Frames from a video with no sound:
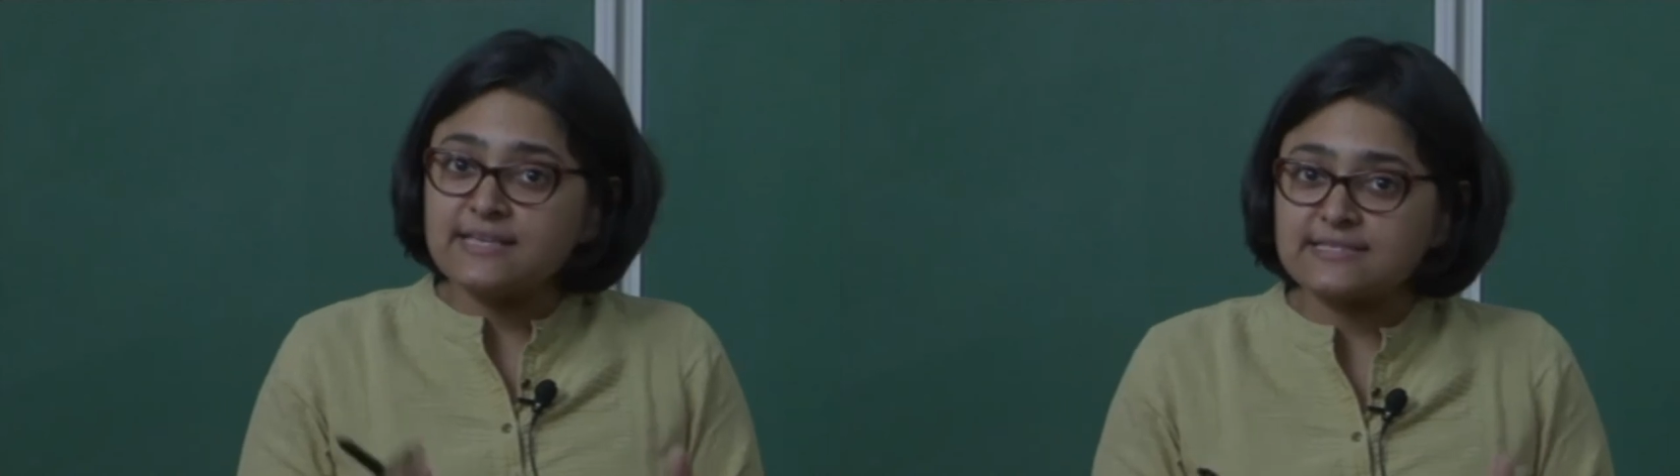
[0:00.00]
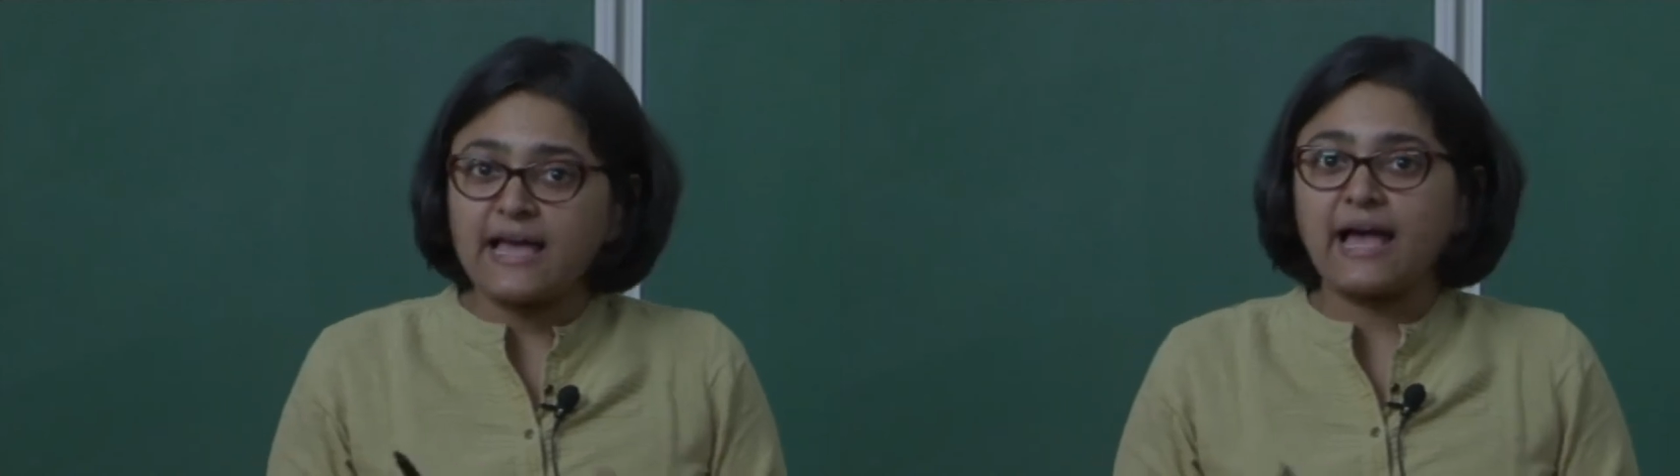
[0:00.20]

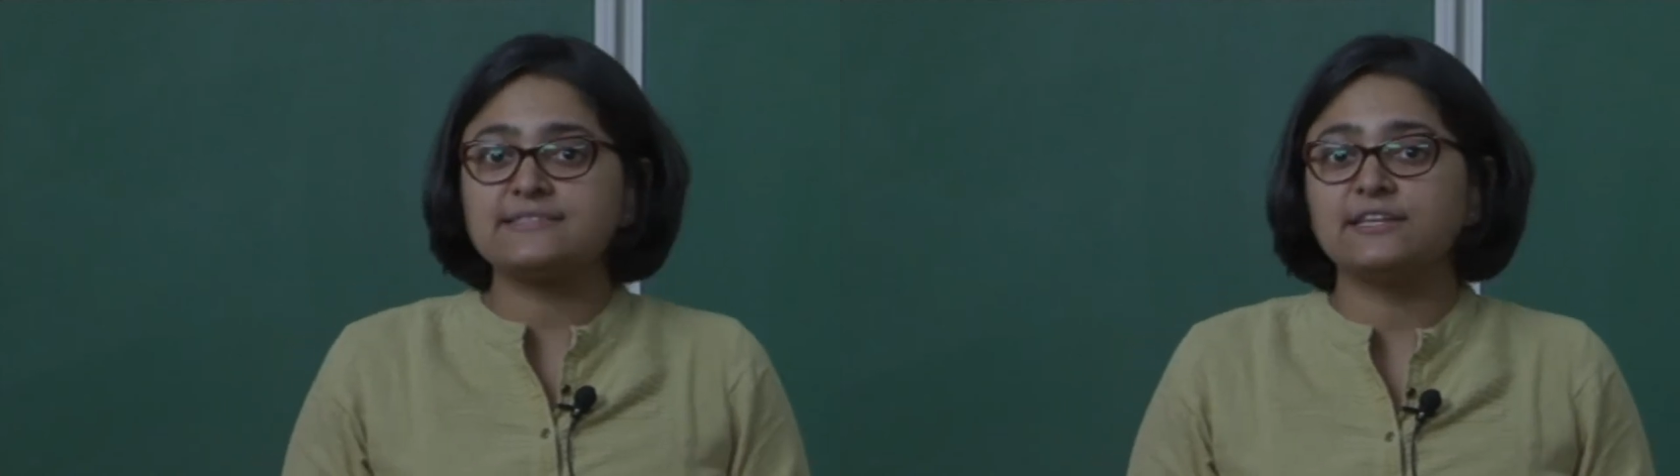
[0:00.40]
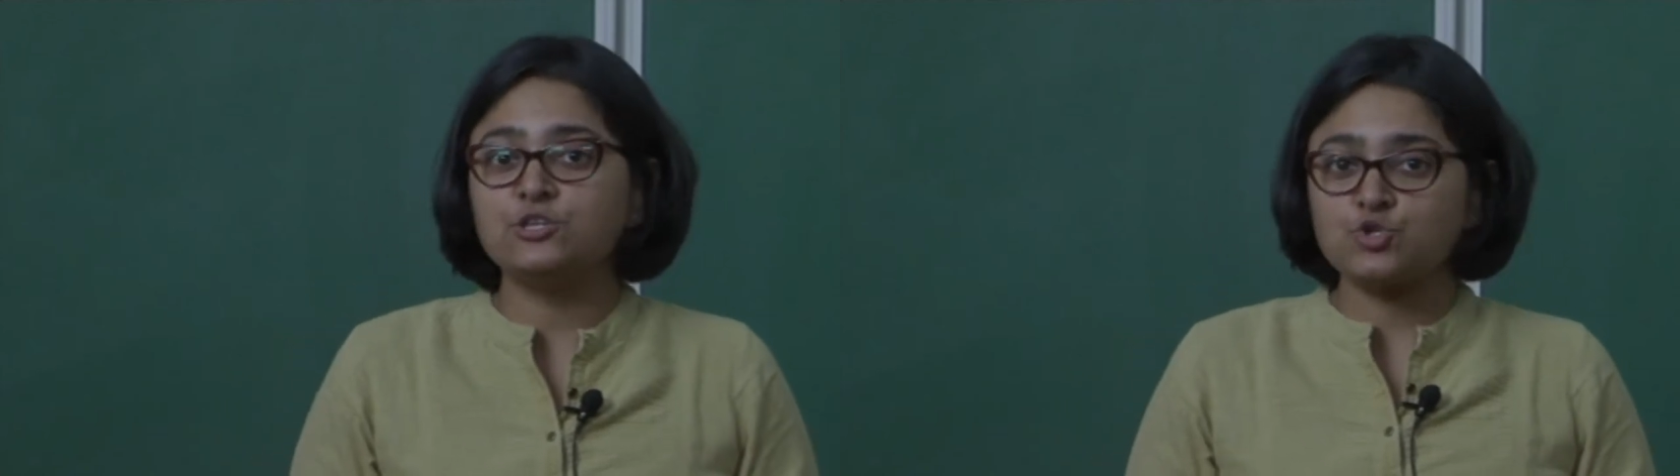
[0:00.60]
this
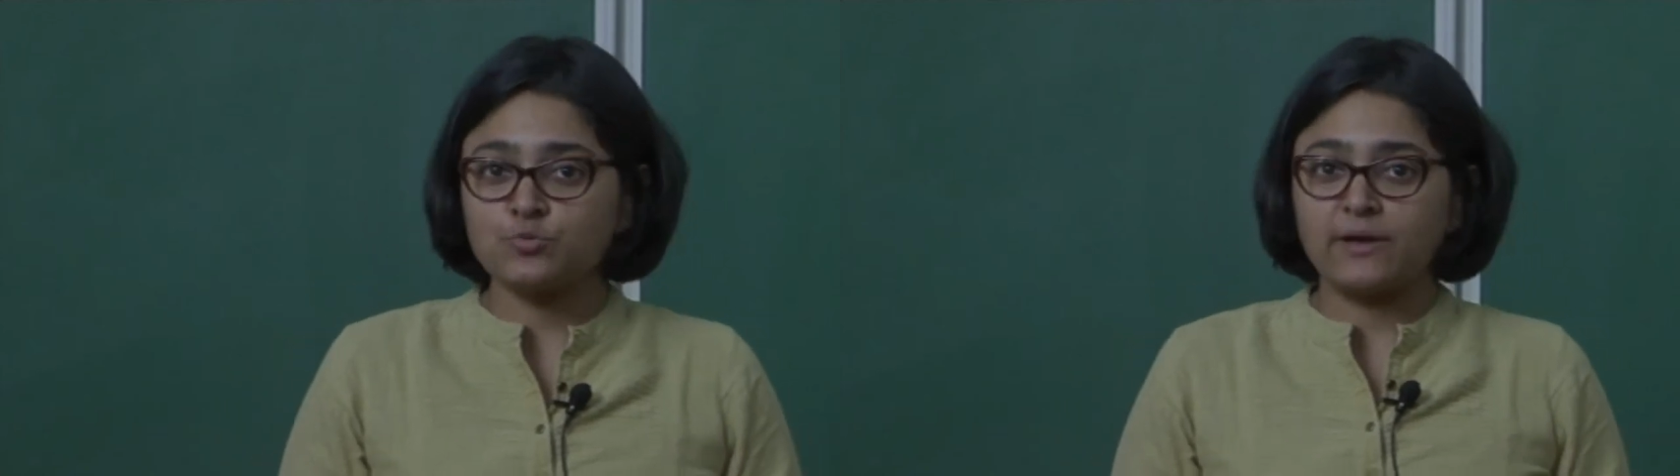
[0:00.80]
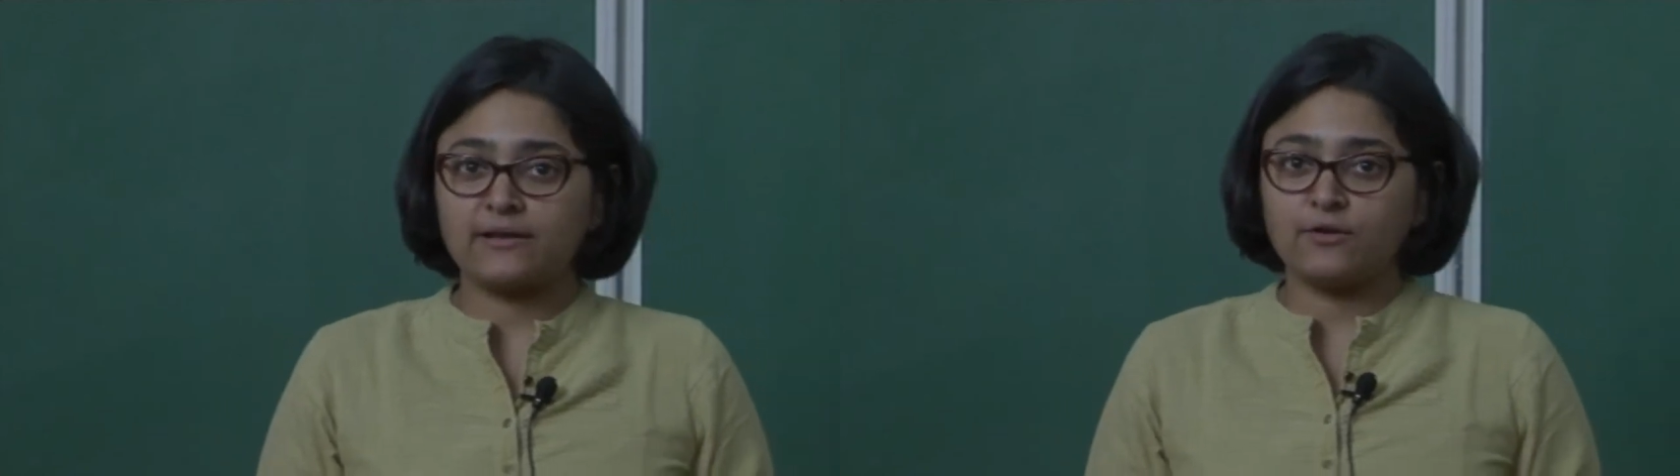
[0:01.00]
as an
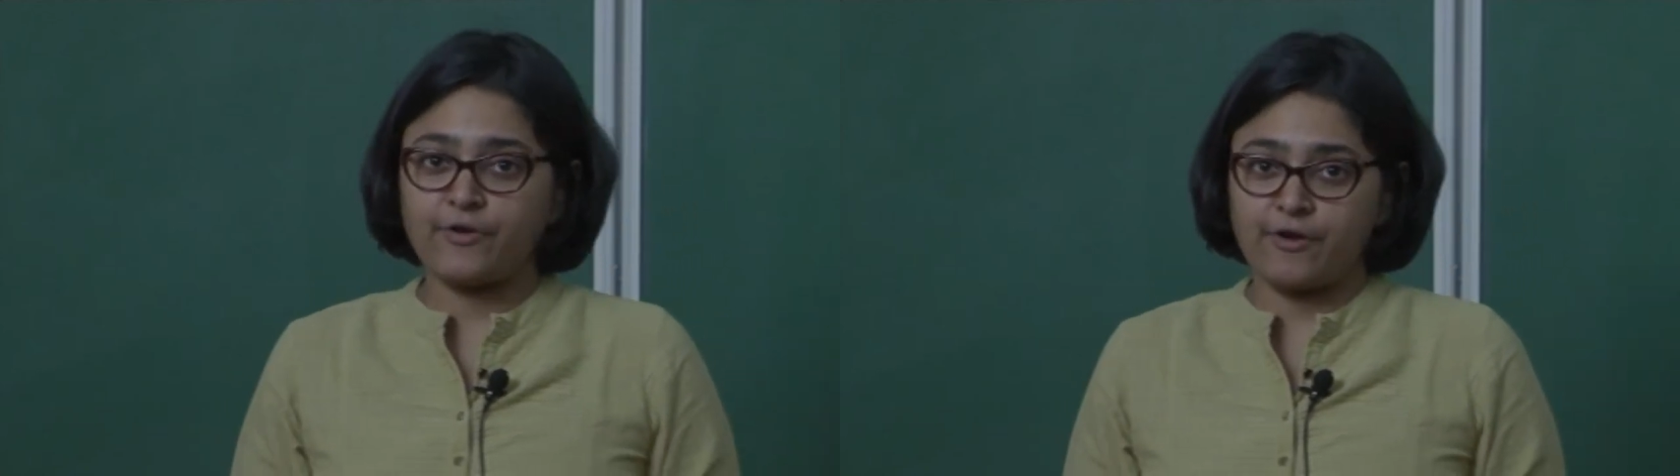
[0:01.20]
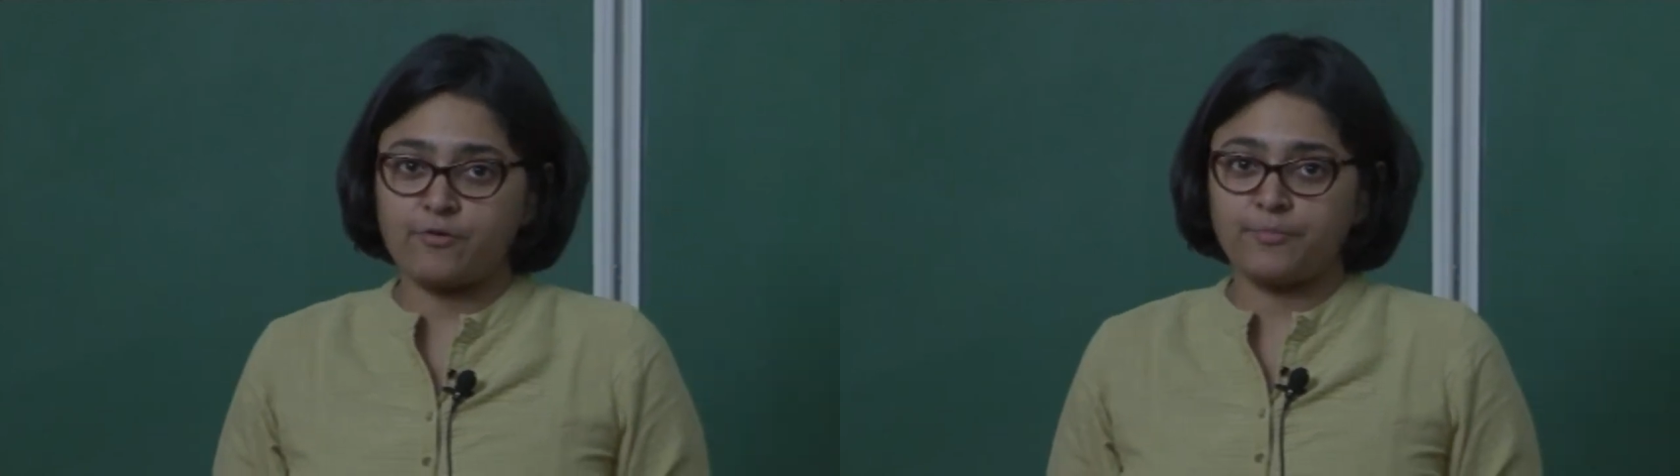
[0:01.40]
instrumental
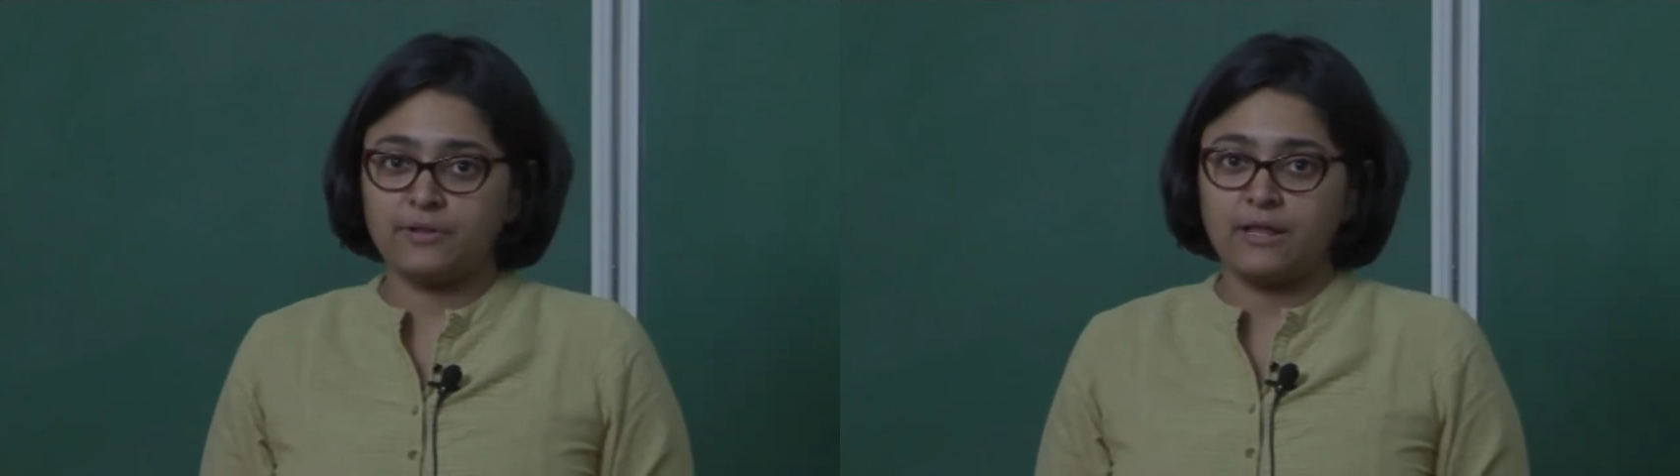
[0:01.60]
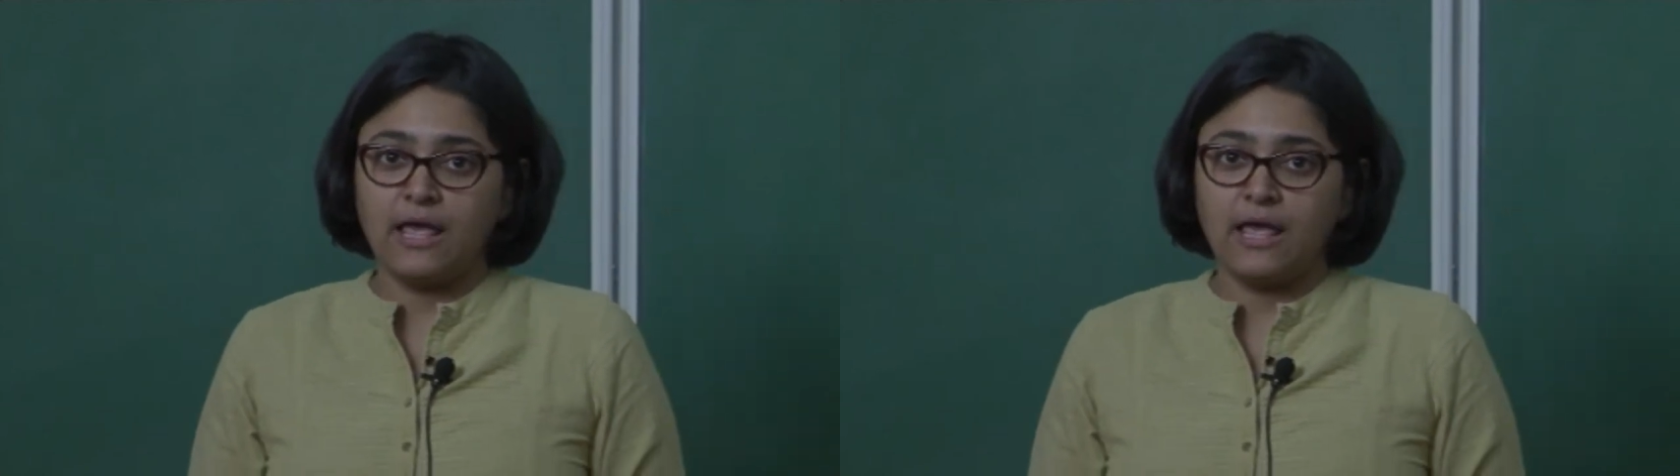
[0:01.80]
variable.